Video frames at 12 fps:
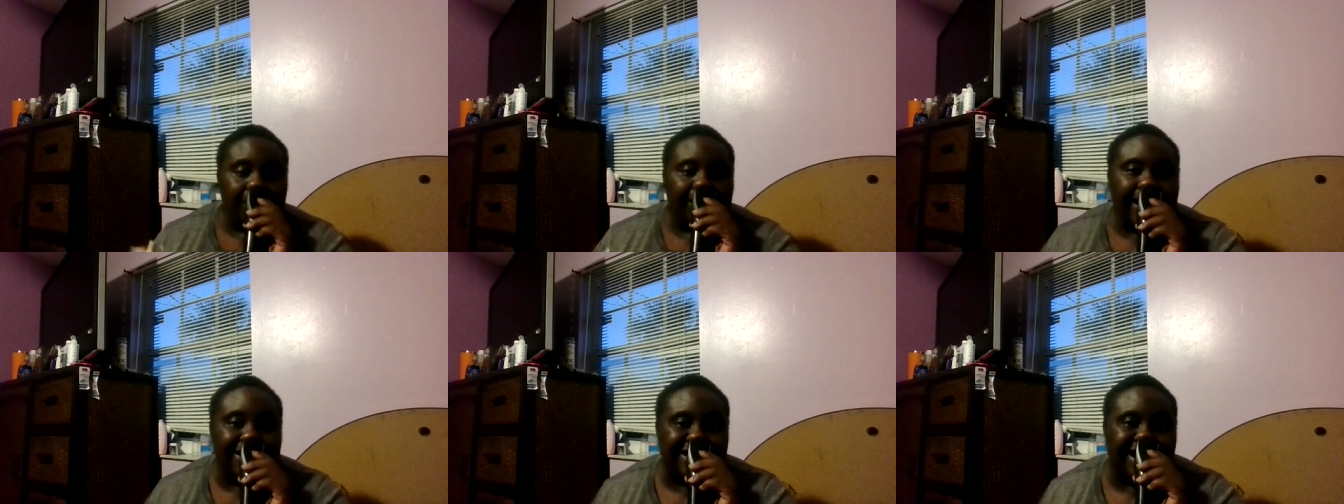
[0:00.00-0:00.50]

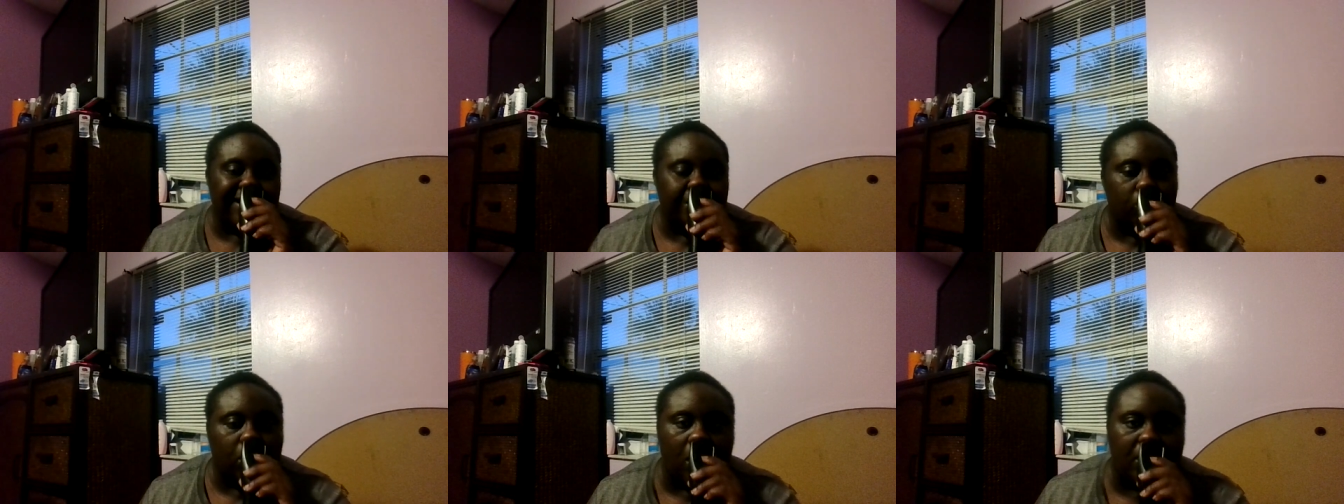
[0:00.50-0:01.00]
Guys, I
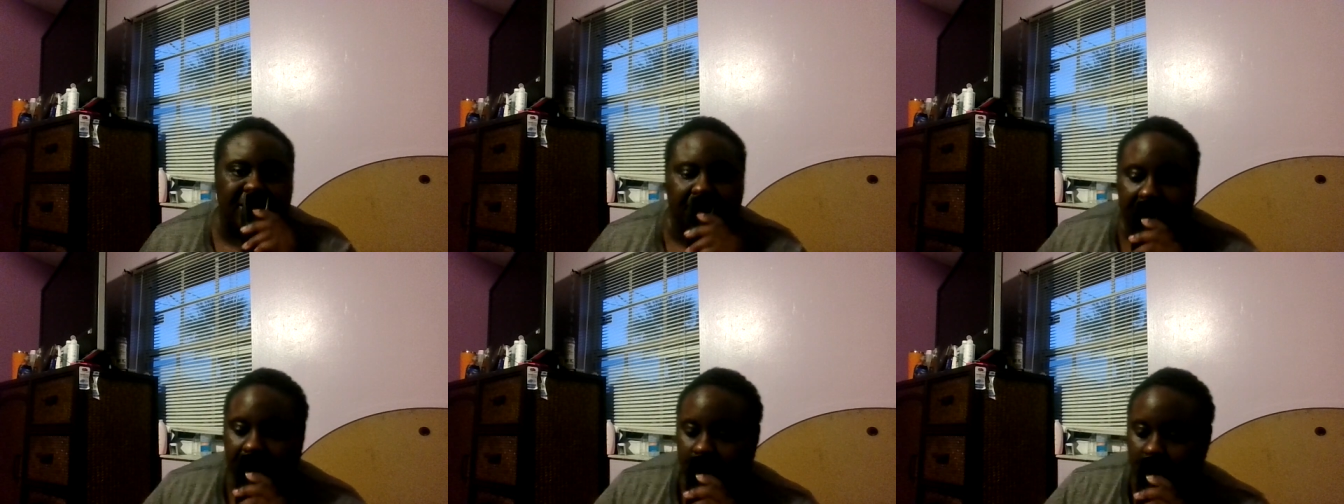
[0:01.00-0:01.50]
do always have
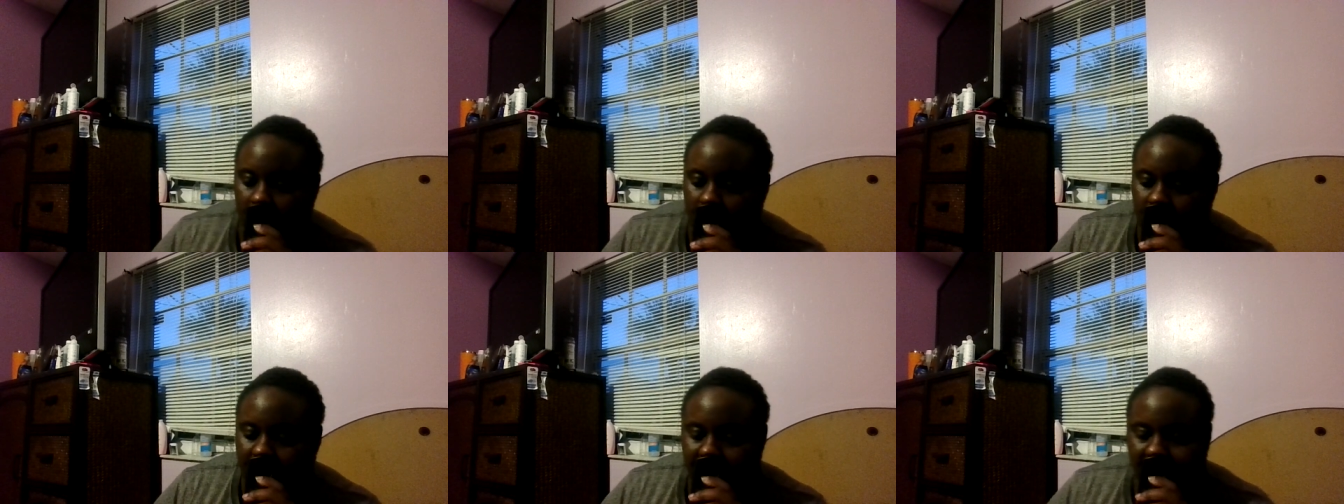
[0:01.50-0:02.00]
my phone with
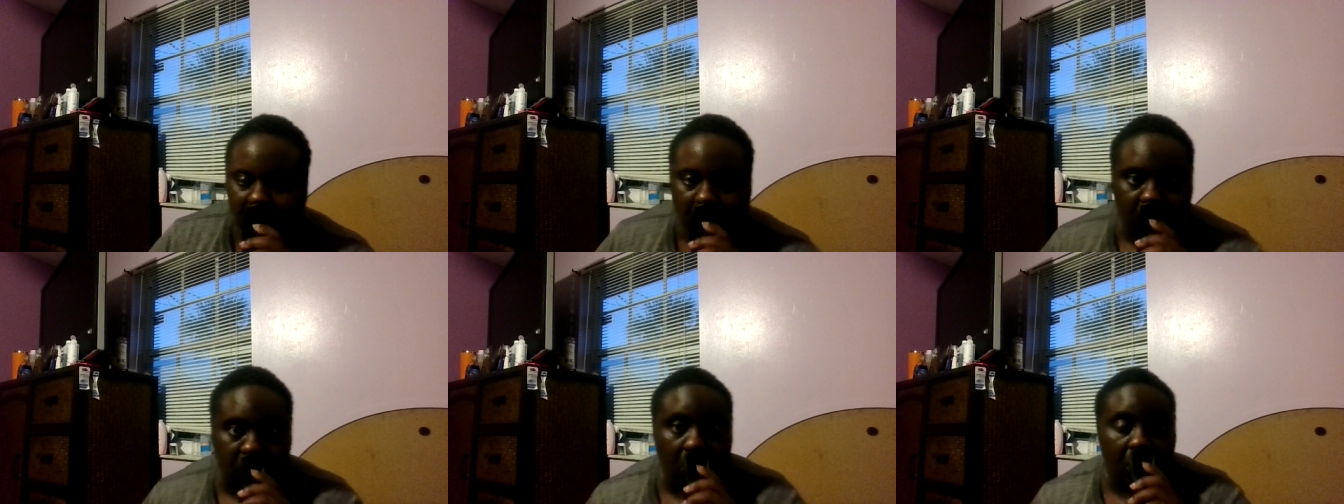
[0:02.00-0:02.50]
me
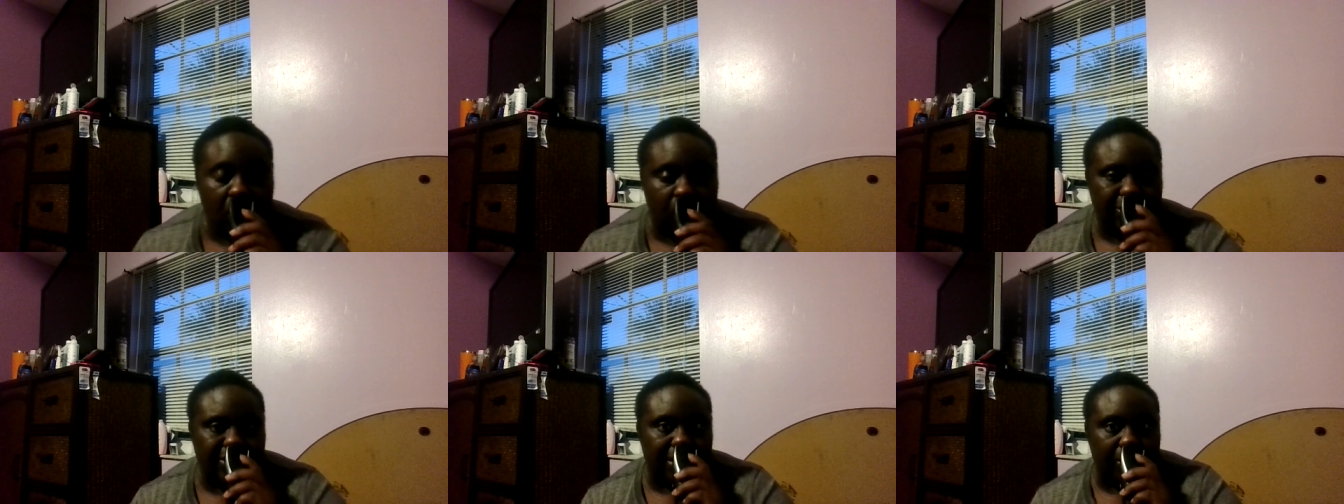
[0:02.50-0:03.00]
because the
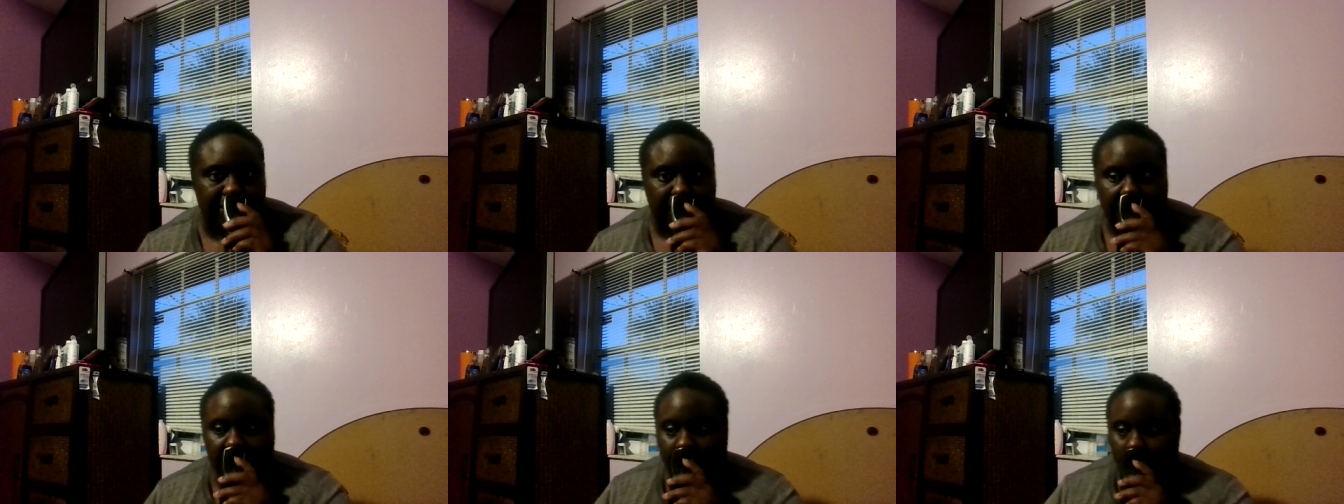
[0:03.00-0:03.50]
reason I always have
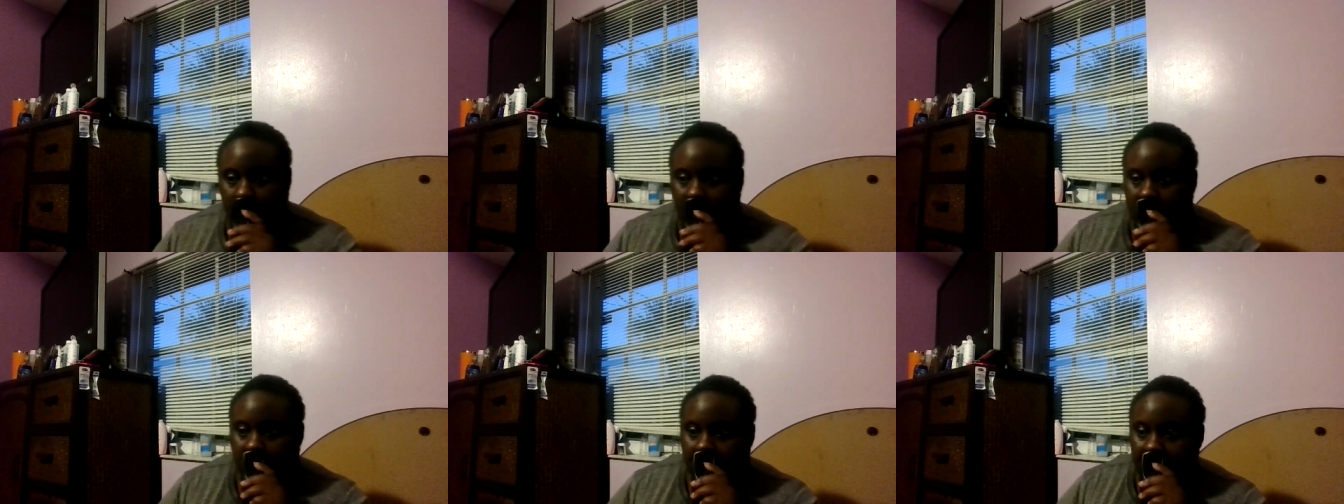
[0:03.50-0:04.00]
my phone
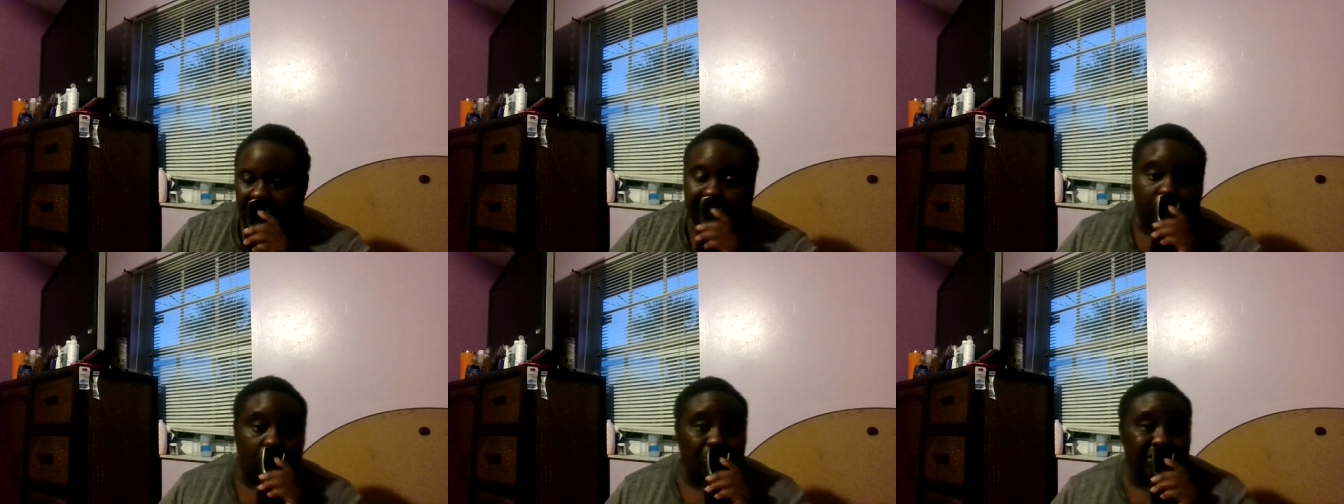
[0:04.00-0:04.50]
on me, I
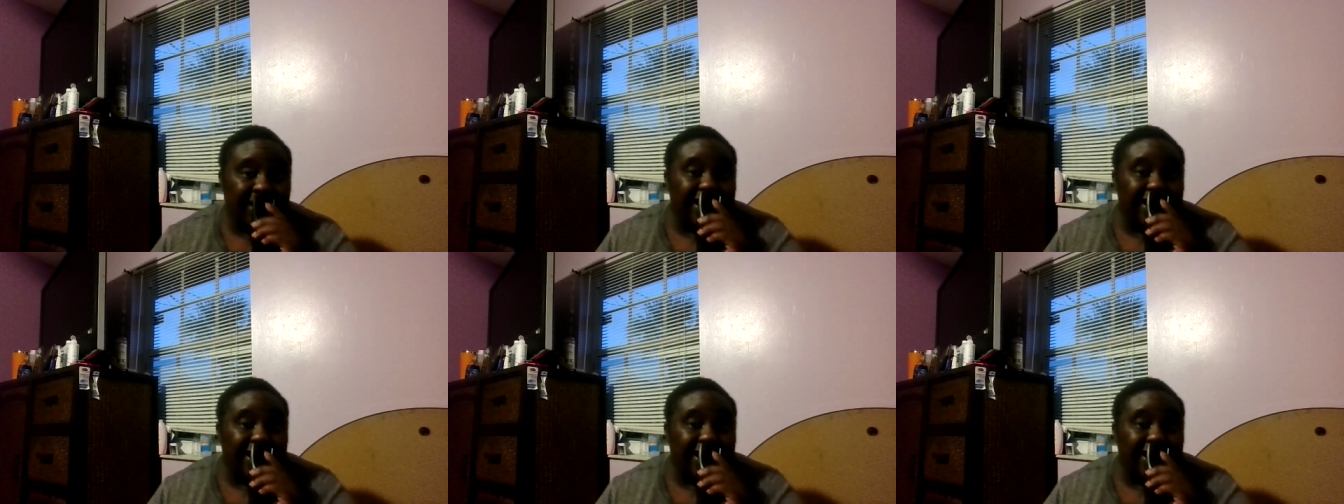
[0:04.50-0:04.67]
don't